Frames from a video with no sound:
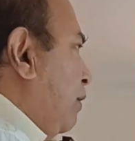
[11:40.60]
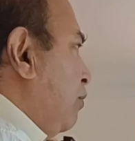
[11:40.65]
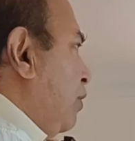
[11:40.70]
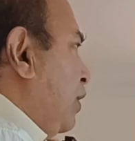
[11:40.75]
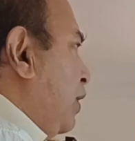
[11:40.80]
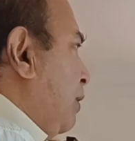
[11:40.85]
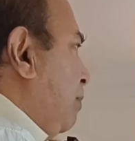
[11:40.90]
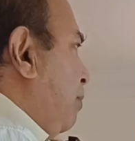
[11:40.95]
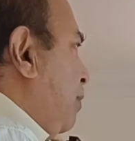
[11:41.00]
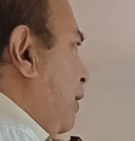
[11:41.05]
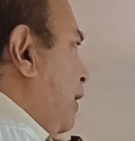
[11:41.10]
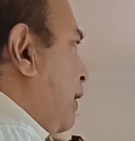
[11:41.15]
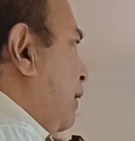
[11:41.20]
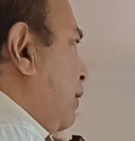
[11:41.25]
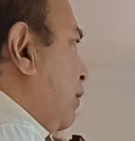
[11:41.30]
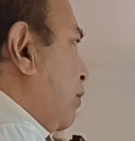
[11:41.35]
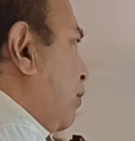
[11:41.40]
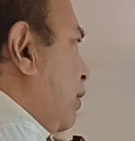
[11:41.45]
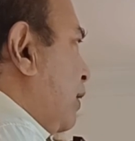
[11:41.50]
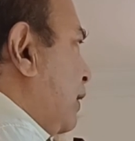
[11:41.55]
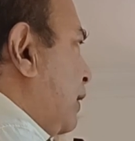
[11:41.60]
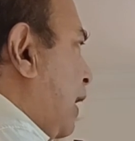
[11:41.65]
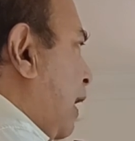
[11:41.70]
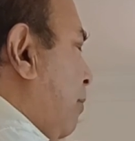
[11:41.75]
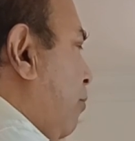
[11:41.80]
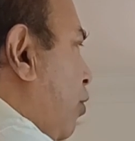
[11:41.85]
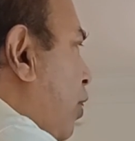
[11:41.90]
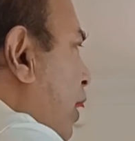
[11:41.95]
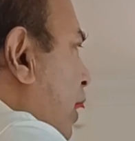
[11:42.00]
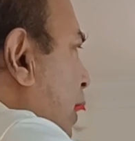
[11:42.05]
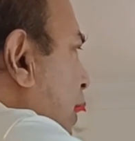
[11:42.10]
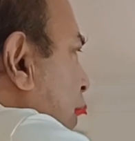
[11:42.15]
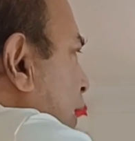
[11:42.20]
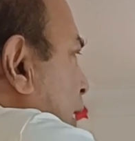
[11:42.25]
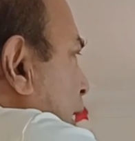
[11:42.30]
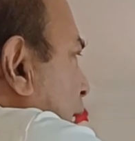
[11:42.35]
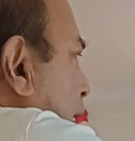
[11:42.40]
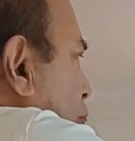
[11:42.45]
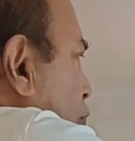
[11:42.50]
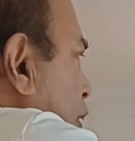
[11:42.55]
unit impedance? Same way
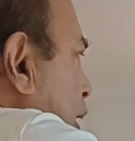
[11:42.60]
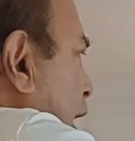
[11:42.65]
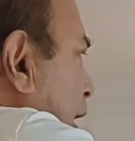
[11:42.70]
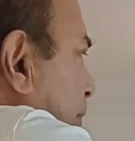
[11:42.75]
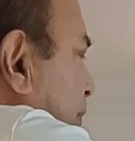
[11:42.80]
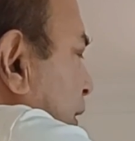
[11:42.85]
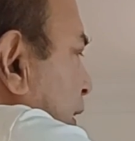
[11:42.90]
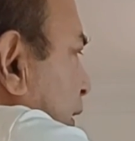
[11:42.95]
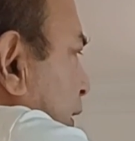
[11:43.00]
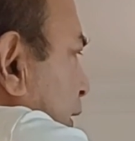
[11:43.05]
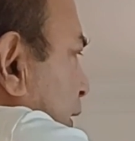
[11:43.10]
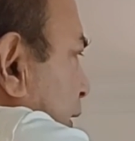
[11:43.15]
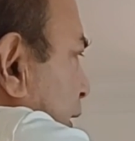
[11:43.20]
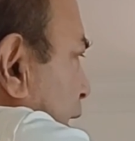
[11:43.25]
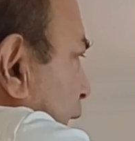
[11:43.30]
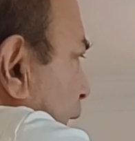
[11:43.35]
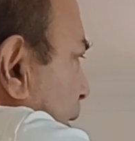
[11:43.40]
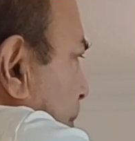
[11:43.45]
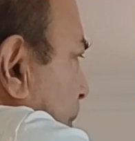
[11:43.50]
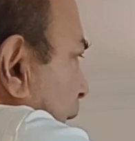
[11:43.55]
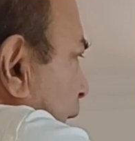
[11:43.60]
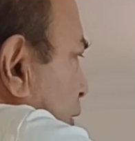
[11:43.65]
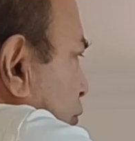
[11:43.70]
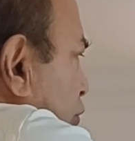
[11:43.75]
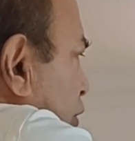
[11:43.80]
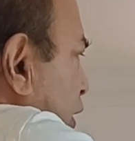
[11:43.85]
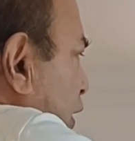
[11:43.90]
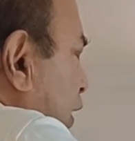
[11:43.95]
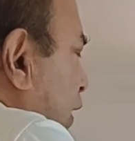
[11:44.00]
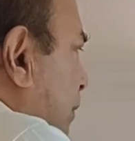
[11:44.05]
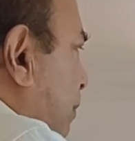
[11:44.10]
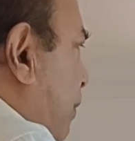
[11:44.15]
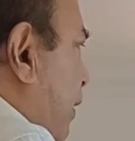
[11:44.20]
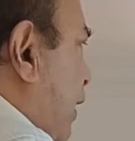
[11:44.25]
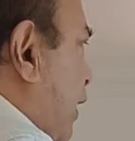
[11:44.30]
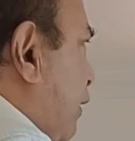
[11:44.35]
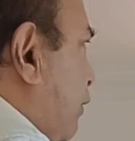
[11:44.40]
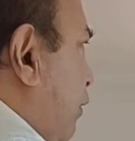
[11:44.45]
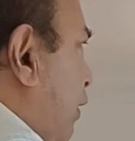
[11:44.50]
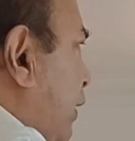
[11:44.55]
we have this per unit
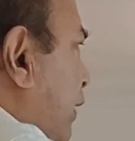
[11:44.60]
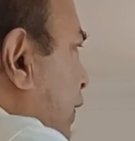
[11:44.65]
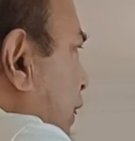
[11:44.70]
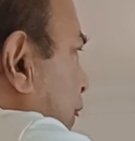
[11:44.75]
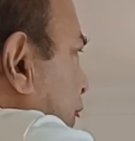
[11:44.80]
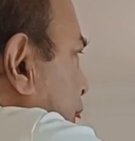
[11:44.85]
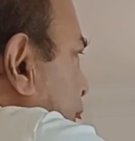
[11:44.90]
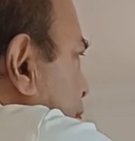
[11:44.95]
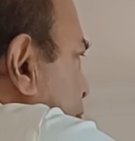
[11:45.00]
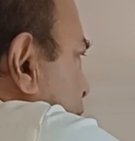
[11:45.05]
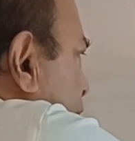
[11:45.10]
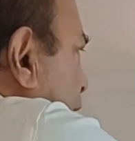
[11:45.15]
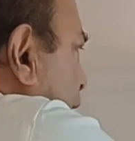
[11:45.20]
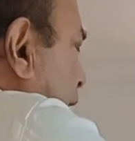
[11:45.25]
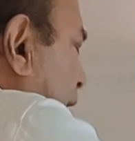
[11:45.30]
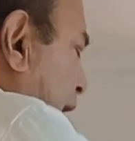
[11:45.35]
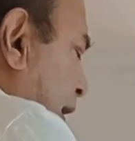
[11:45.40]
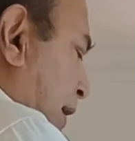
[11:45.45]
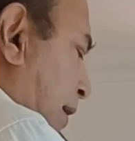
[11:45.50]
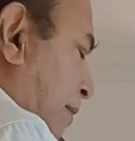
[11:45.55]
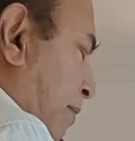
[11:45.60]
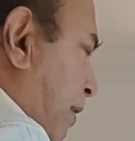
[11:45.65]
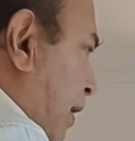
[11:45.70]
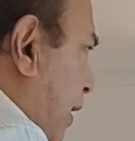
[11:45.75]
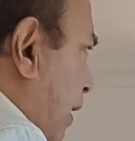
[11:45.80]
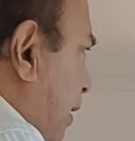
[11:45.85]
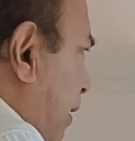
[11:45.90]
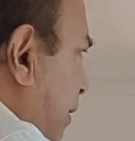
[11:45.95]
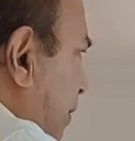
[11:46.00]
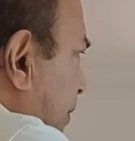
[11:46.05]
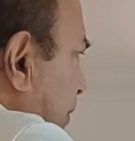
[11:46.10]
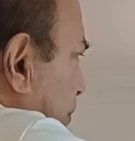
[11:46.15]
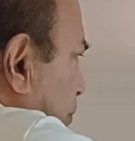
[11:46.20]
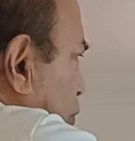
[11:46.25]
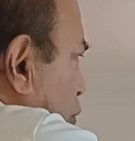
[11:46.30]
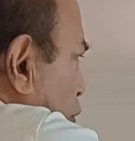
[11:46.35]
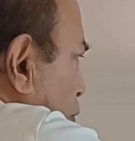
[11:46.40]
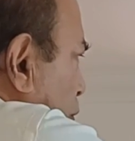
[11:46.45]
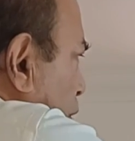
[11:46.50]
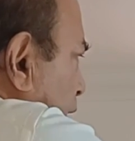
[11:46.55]
impedance on this
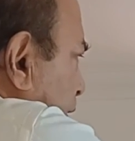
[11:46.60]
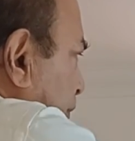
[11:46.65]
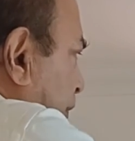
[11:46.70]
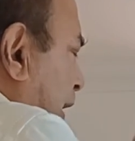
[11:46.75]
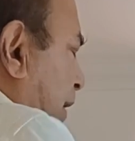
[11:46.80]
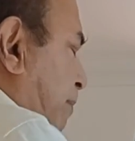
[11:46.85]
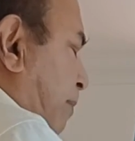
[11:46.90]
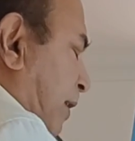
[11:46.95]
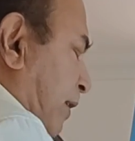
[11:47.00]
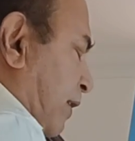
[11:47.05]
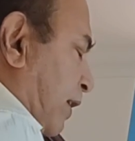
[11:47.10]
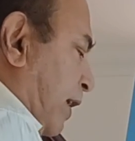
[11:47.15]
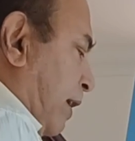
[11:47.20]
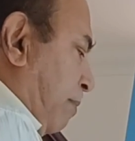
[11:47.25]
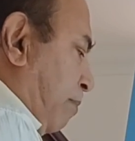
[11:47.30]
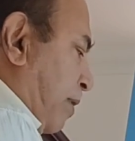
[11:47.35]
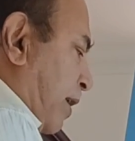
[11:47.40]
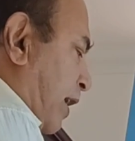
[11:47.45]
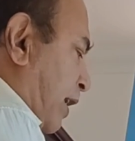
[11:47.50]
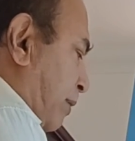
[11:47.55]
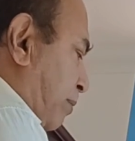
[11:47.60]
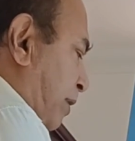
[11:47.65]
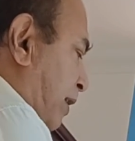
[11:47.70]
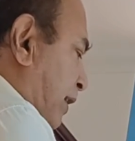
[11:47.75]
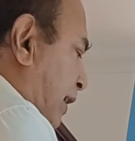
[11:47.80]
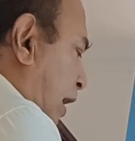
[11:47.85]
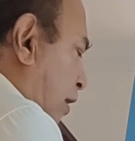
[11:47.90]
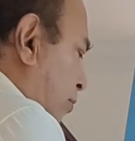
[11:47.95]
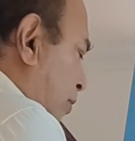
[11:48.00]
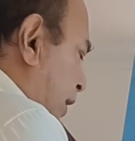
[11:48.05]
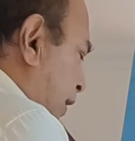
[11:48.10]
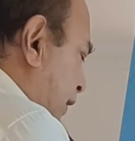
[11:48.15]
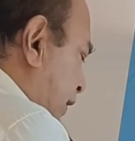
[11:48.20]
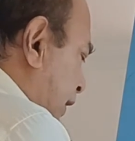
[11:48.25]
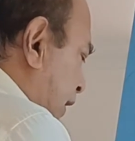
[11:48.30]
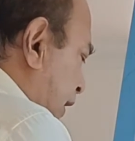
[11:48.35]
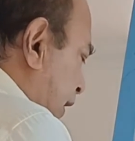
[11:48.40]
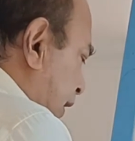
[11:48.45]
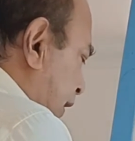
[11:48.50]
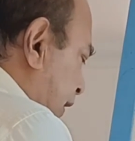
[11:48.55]
4.5% impedance means how much?
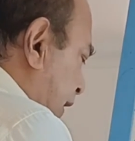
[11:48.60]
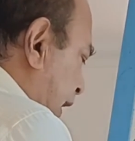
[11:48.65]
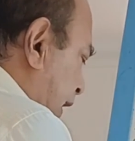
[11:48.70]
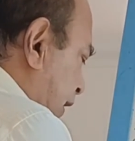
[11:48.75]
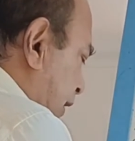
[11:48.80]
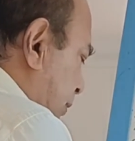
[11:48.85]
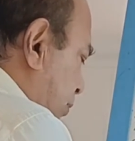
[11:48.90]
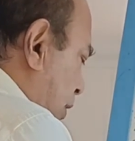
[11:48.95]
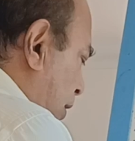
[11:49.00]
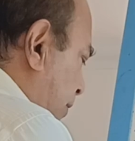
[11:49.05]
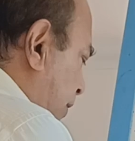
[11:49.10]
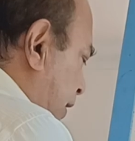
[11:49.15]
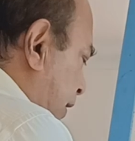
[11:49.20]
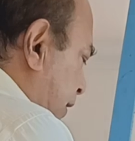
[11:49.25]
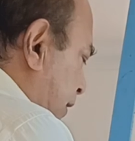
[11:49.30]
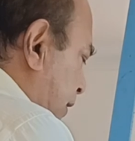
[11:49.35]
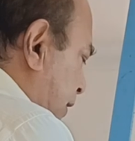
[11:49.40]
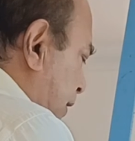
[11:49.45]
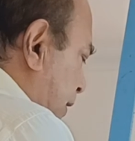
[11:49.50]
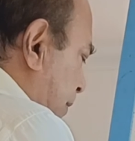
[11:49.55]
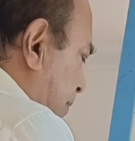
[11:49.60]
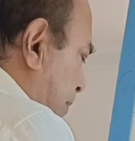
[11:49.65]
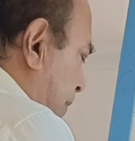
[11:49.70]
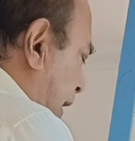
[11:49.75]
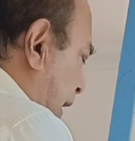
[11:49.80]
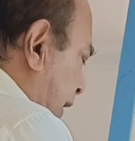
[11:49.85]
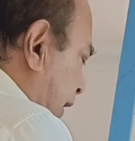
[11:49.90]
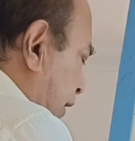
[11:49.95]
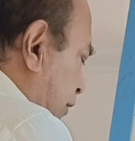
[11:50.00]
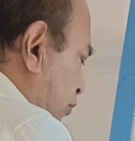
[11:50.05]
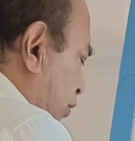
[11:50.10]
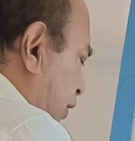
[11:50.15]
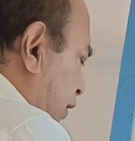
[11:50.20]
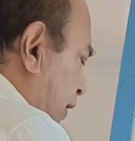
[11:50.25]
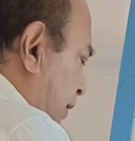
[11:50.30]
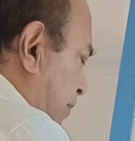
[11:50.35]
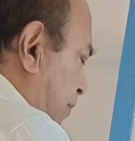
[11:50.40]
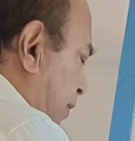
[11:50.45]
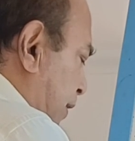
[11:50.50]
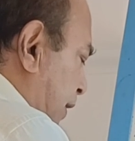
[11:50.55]
Transformer per unit
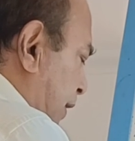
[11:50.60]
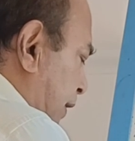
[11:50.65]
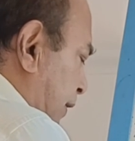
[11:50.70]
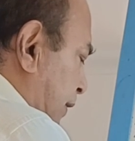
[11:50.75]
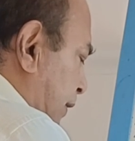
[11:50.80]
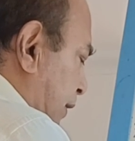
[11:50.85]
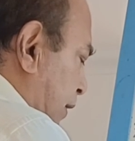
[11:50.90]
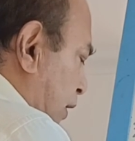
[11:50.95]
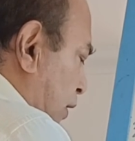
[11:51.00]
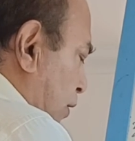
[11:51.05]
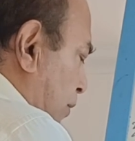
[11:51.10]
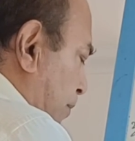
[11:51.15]
impedance